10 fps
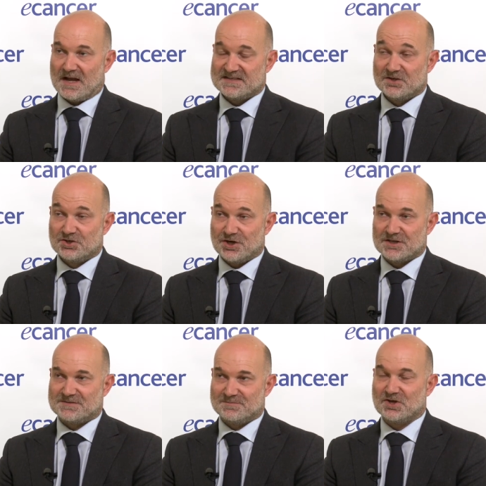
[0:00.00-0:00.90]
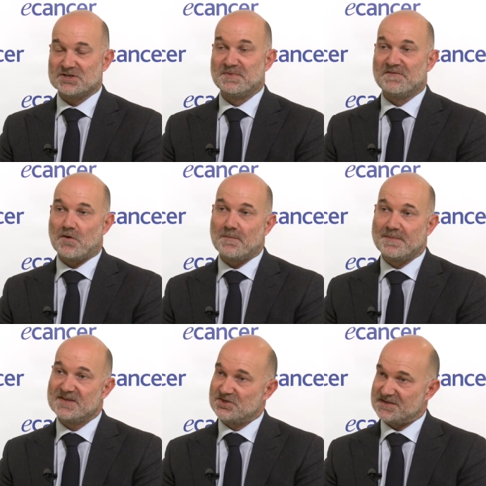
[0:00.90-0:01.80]
I think just, just before,
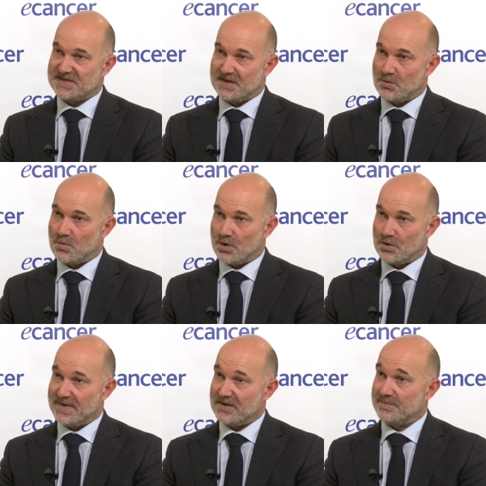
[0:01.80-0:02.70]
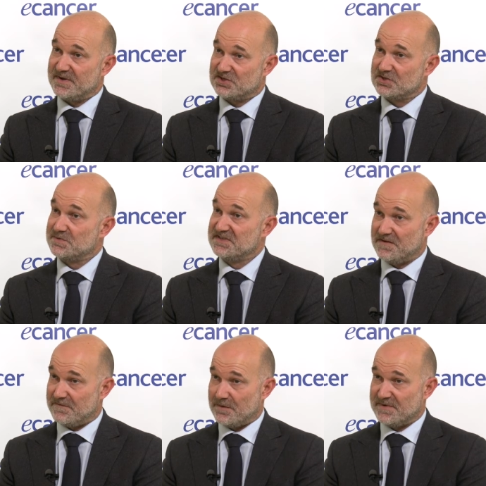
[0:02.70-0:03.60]
maybe just saying a word about the patients with
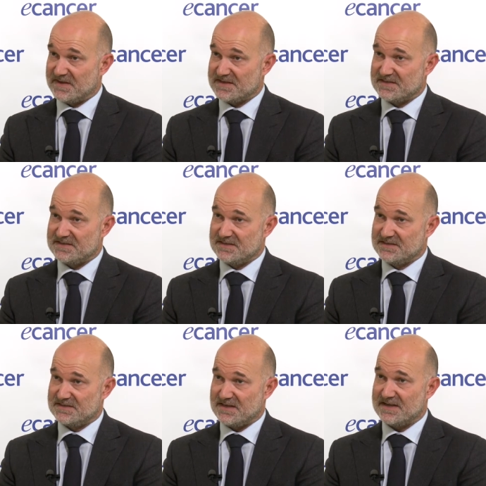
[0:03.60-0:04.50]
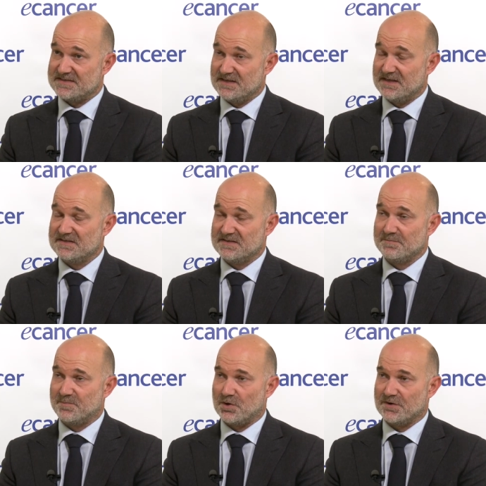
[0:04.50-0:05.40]
liver metastasis. I think it's
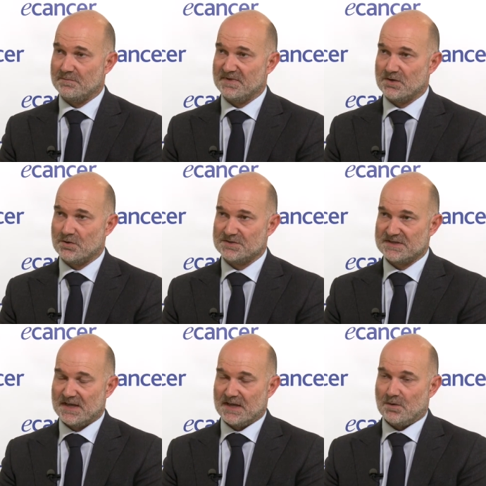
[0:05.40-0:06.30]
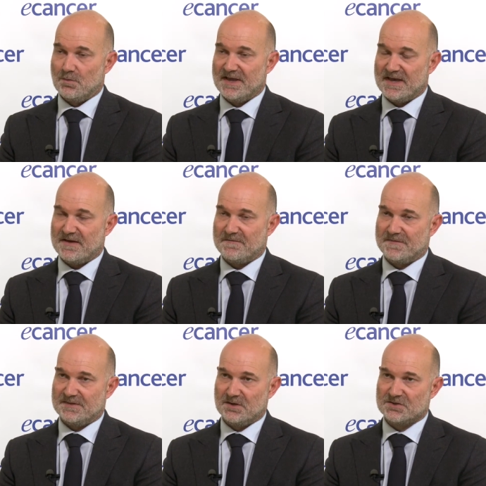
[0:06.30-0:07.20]
important because we have
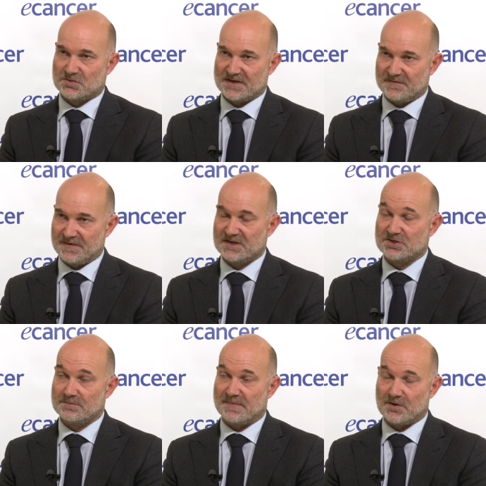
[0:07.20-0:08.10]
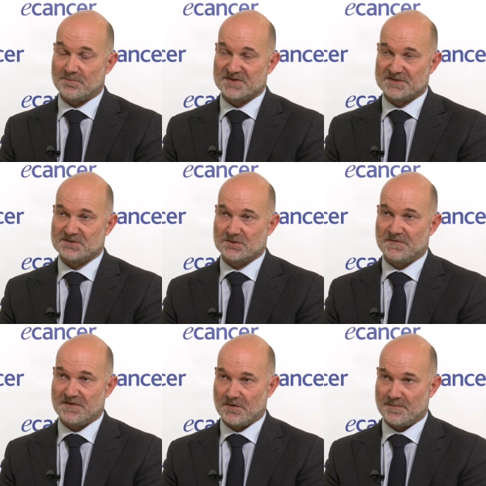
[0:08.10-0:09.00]
the stratification by the presence
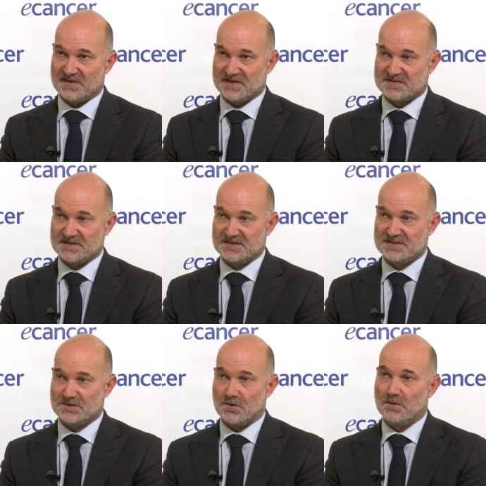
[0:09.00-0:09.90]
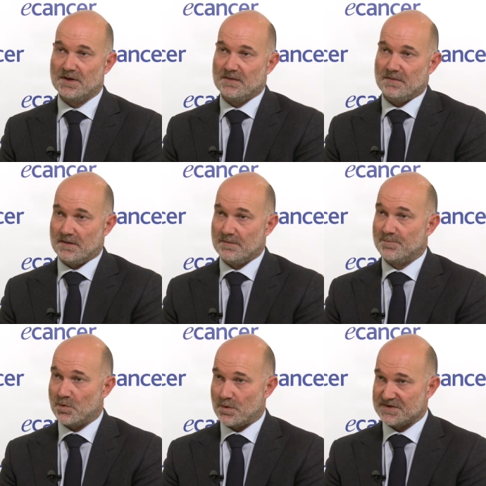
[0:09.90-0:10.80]
of liver metastasis only in the
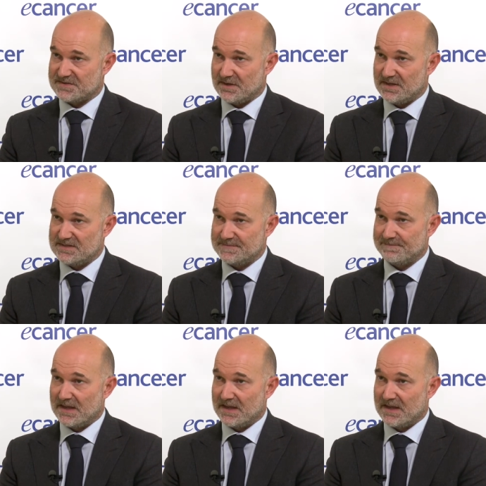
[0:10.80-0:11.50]
IMPOWER studies.